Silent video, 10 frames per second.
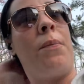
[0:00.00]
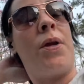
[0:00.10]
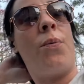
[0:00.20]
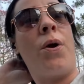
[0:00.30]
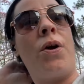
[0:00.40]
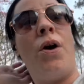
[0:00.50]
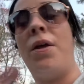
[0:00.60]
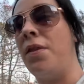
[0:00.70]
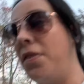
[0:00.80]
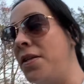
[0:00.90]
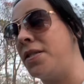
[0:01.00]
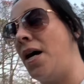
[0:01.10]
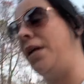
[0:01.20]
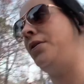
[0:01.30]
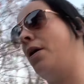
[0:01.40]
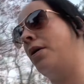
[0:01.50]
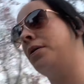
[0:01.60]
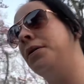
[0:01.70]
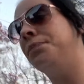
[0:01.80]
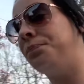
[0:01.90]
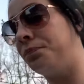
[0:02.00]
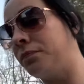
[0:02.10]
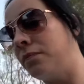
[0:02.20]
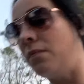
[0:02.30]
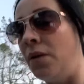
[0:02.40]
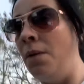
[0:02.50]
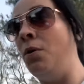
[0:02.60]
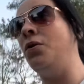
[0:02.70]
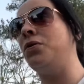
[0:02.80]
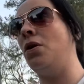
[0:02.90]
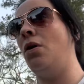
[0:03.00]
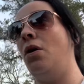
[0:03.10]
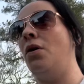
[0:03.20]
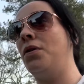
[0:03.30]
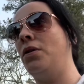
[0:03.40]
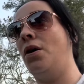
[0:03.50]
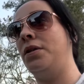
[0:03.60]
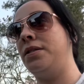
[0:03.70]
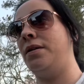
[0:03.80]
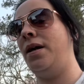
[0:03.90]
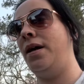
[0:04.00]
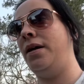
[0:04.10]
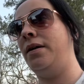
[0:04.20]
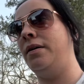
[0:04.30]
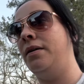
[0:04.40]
gonna work on the side yard. I mowed all the lawn today.